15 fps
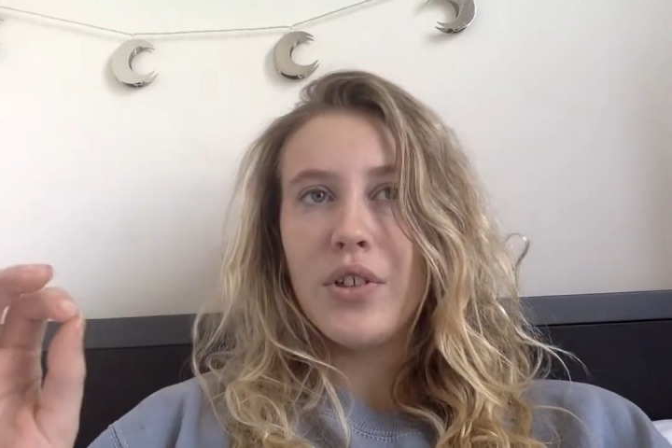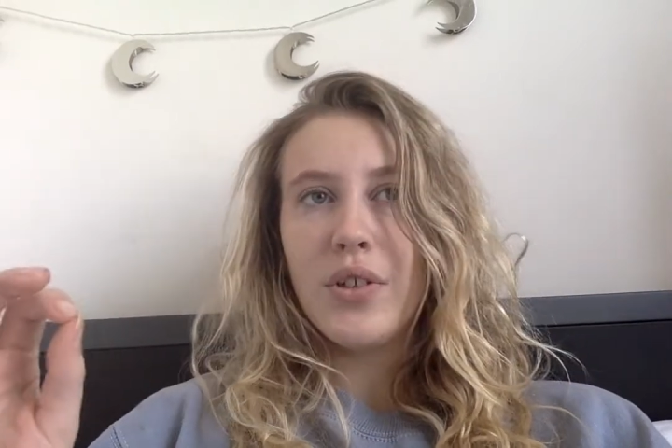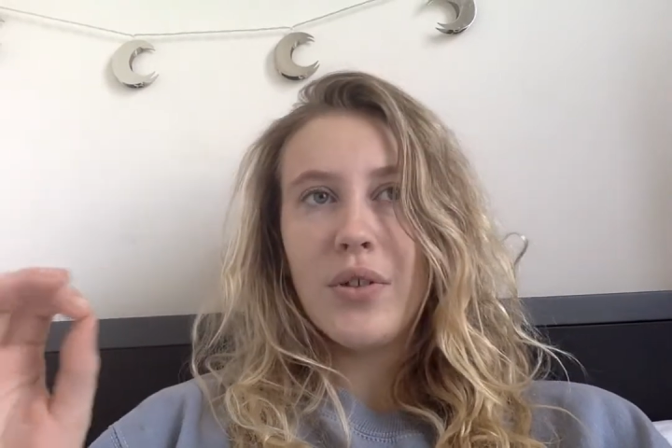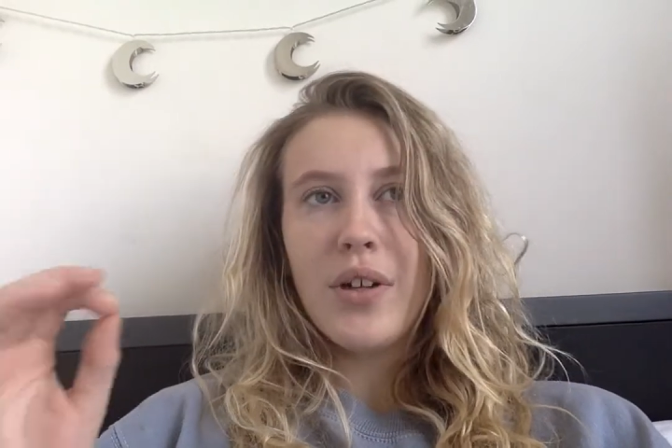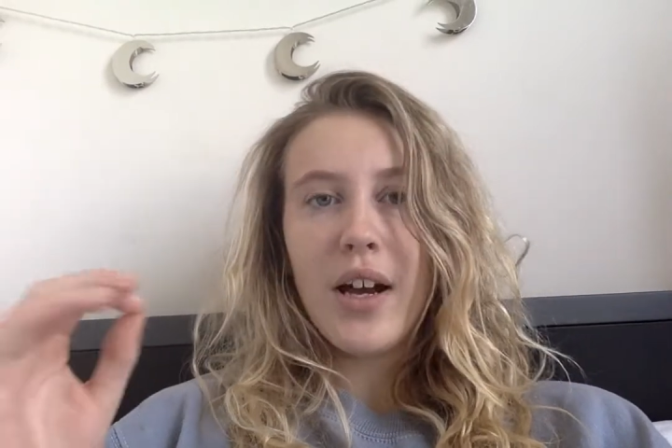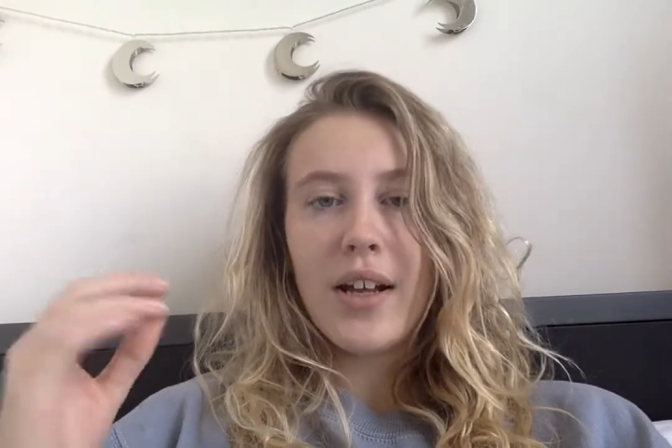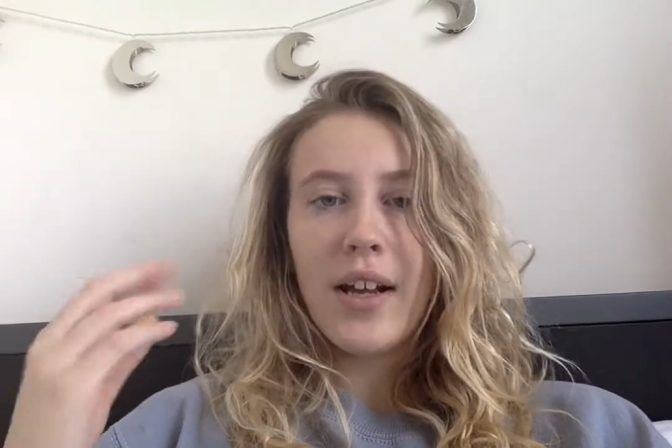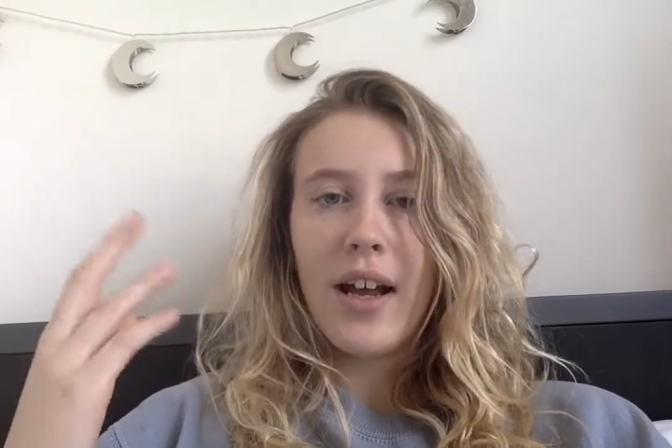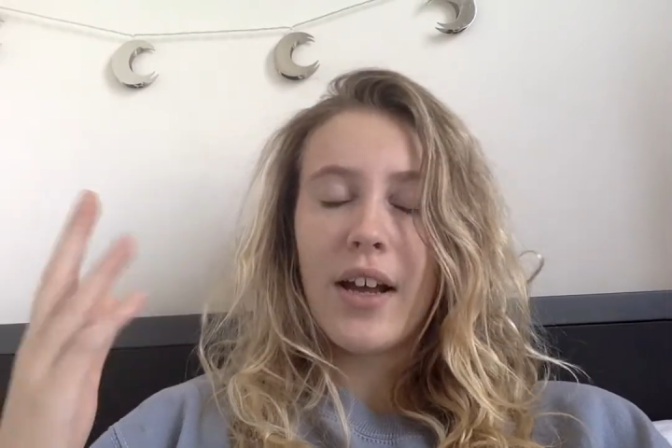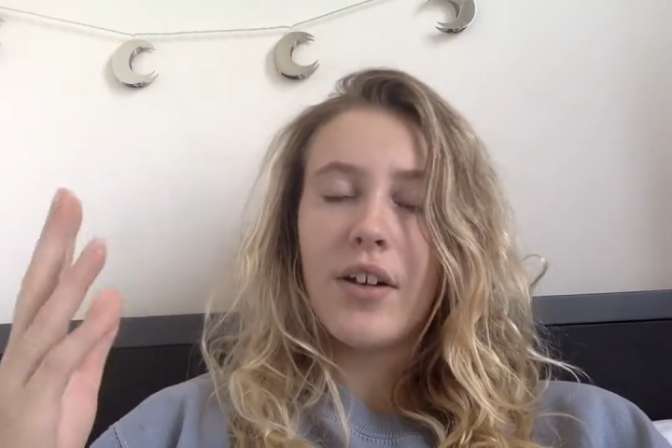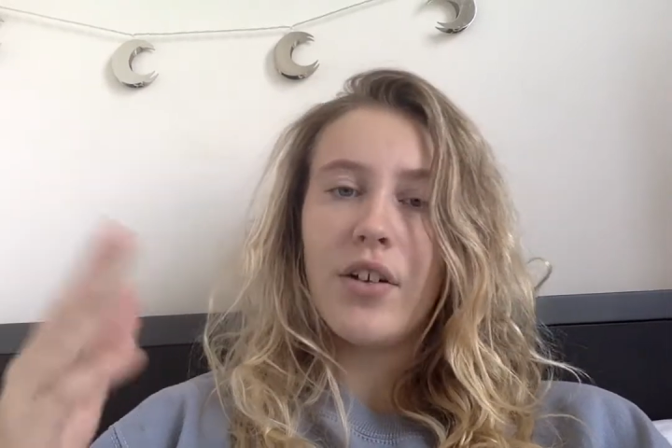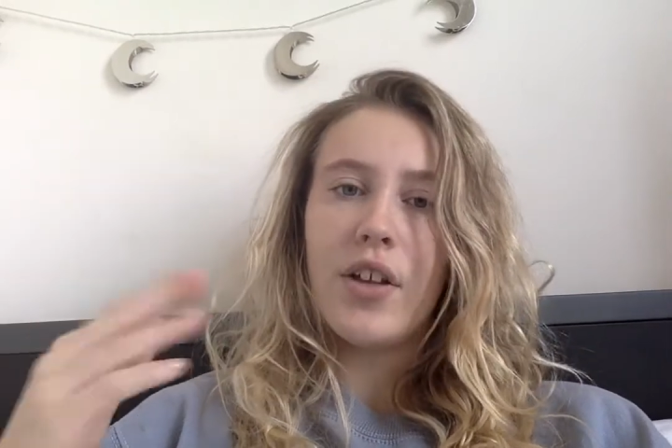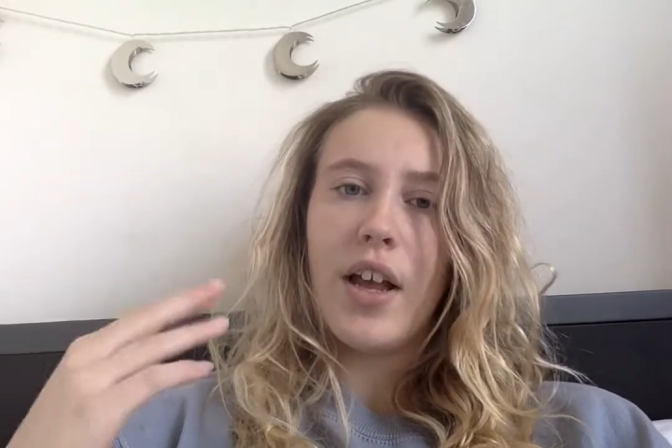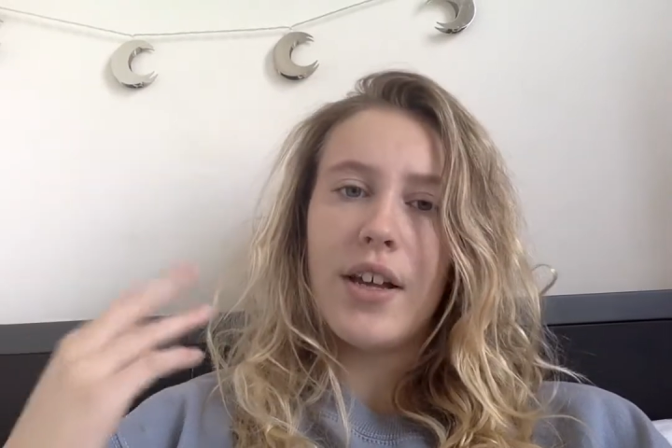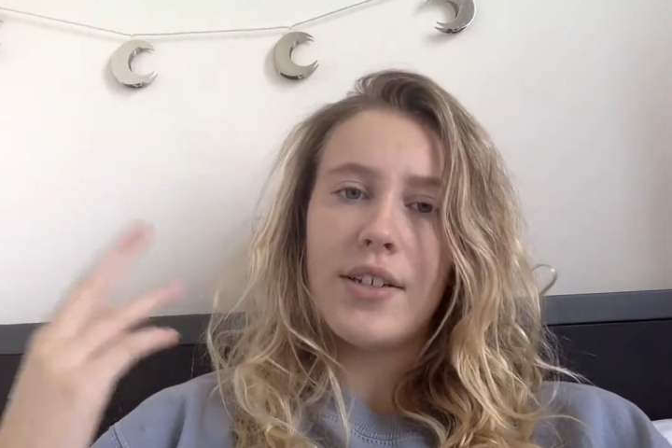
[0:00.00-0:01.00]
you kind of
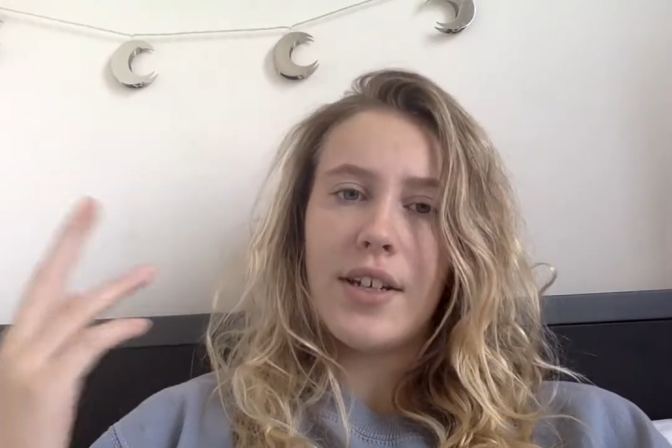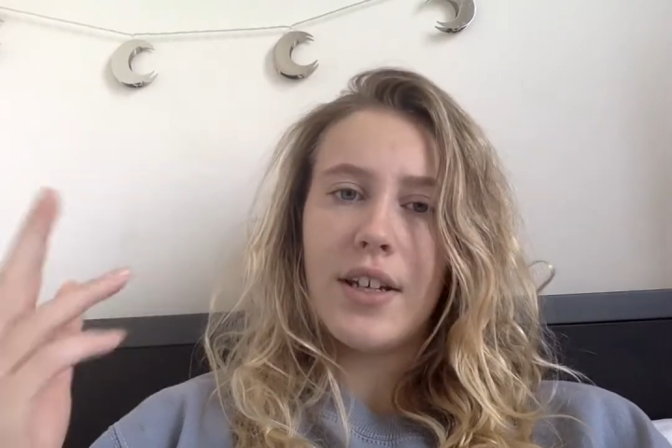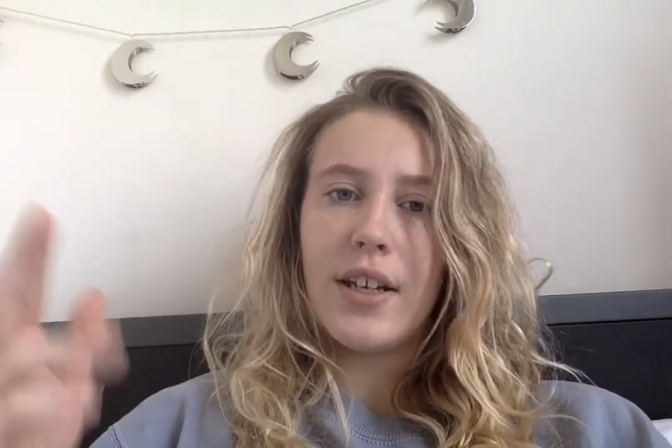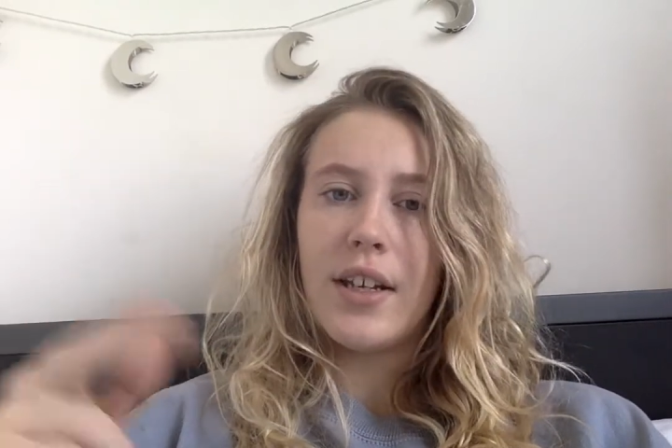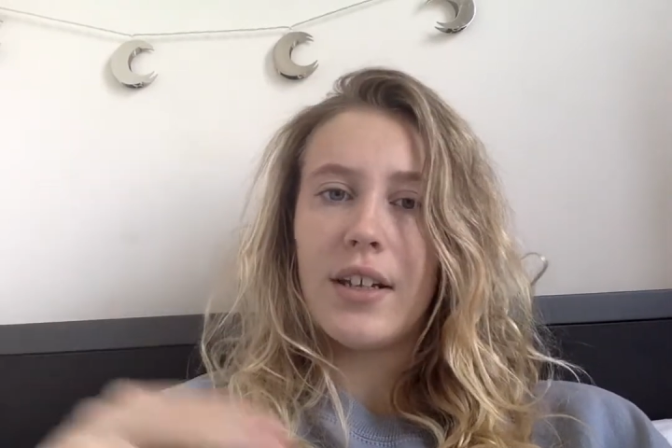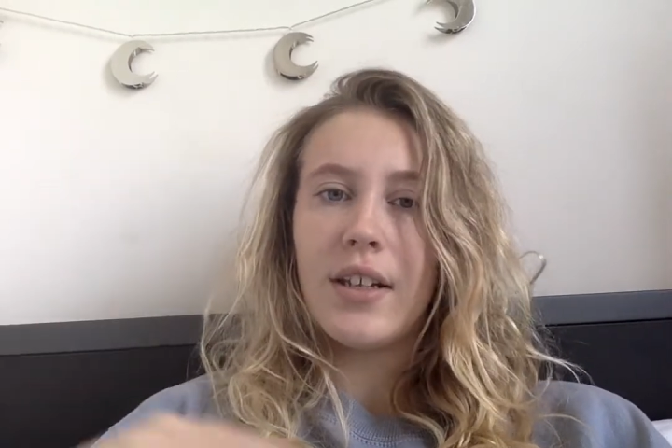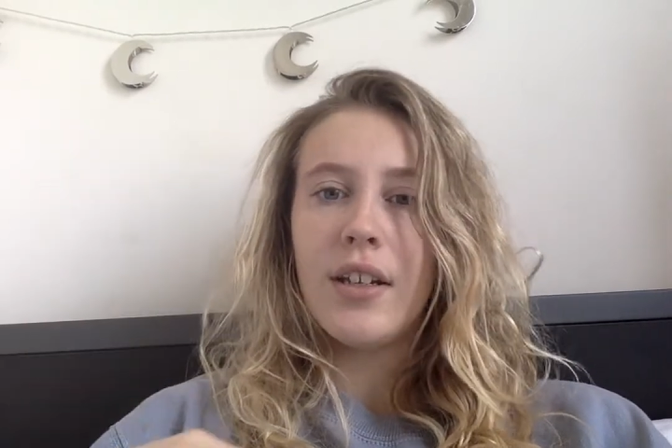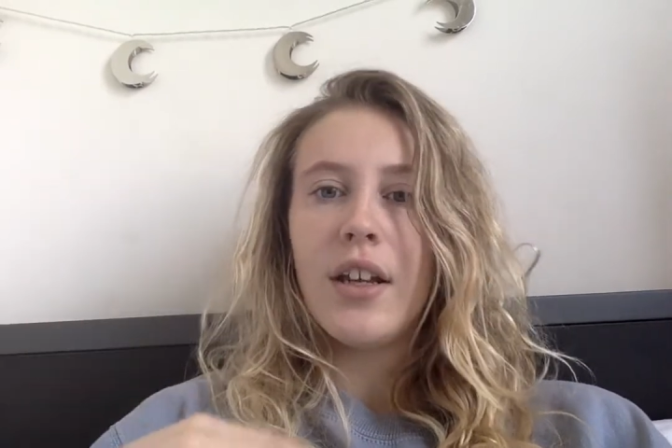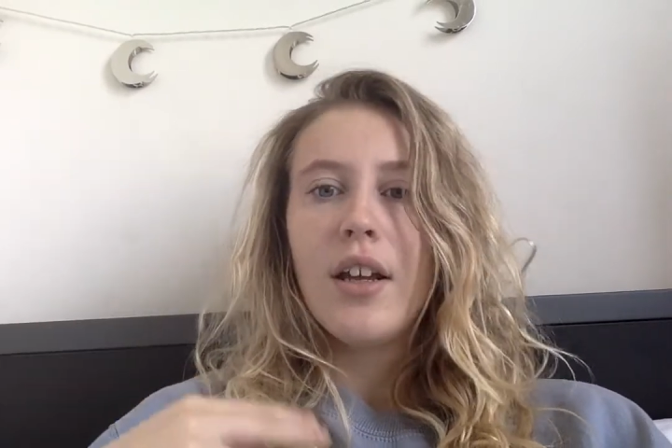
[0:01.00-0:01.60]
analyze it and